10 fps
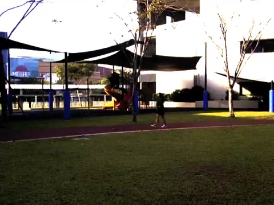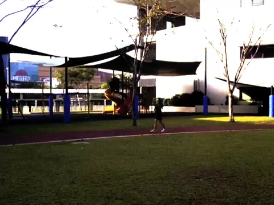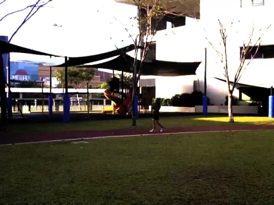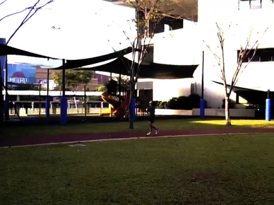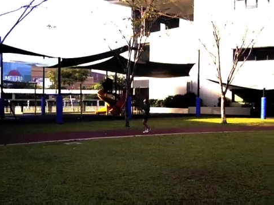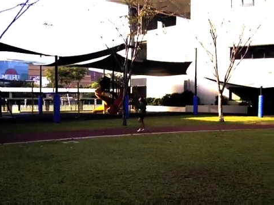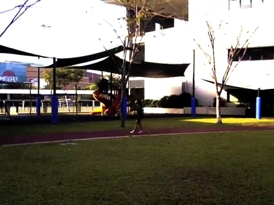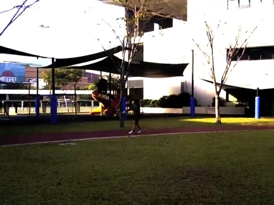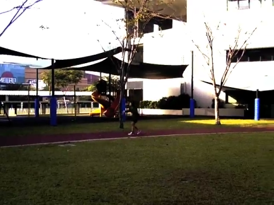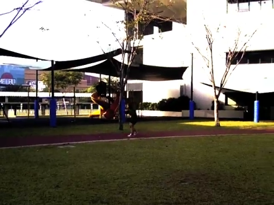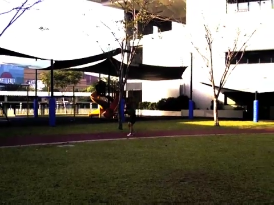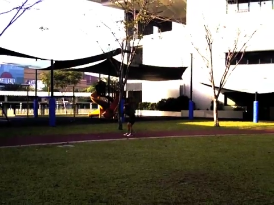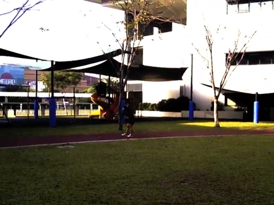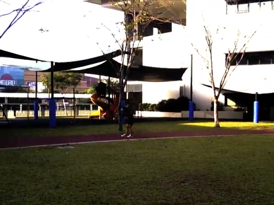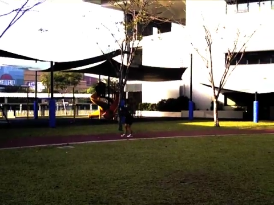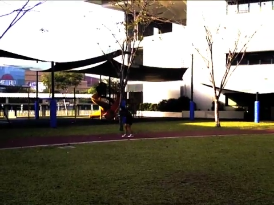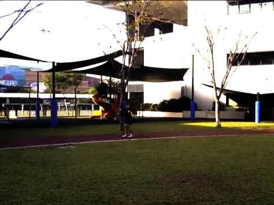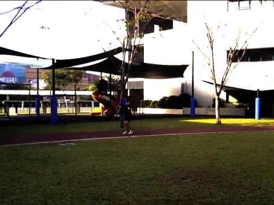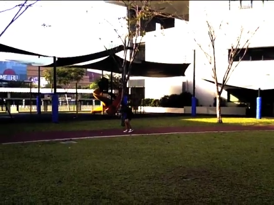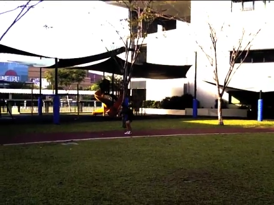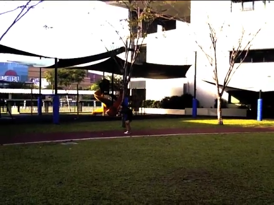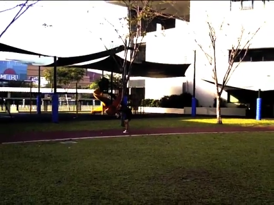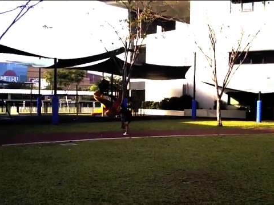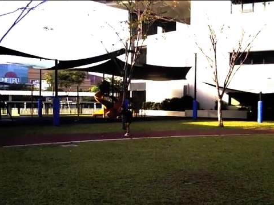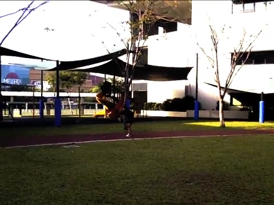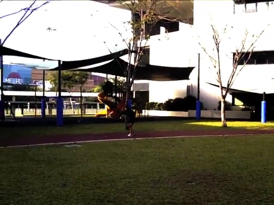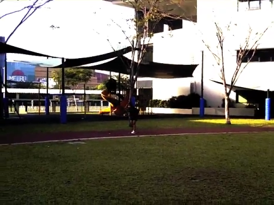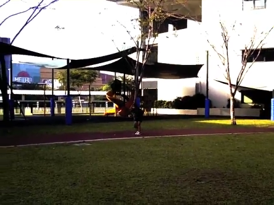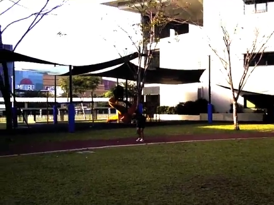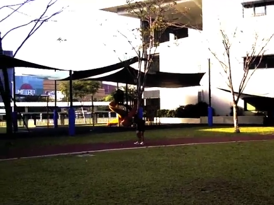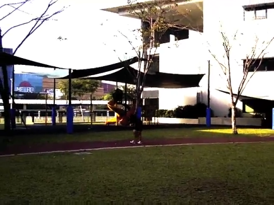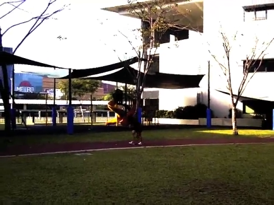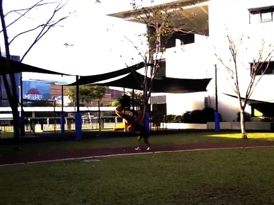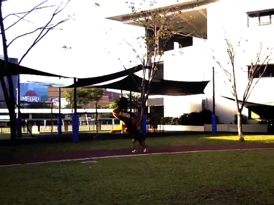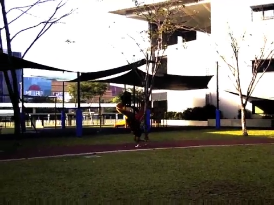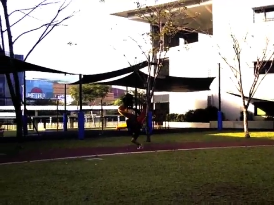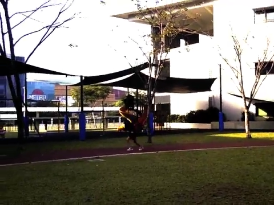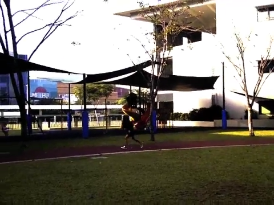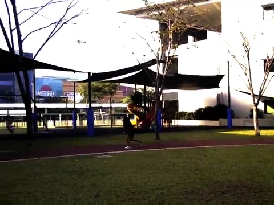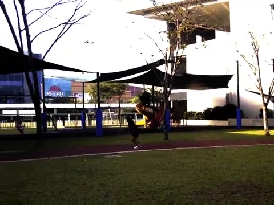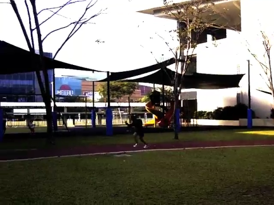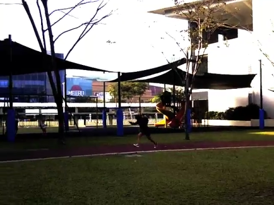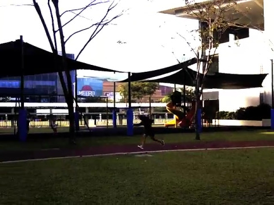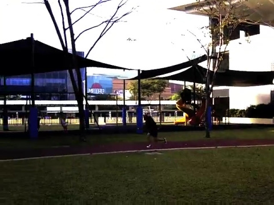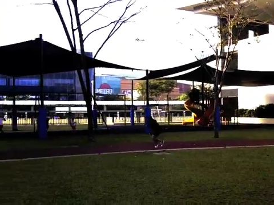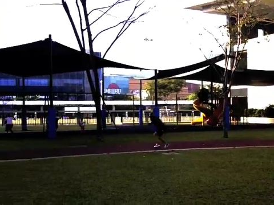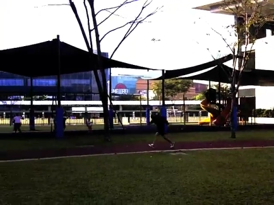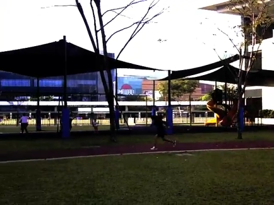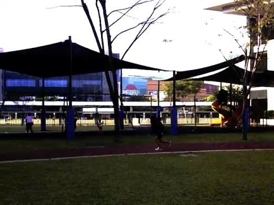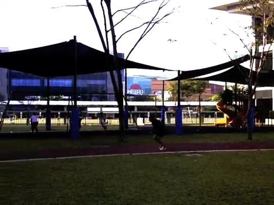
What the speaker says: (no speaker visible)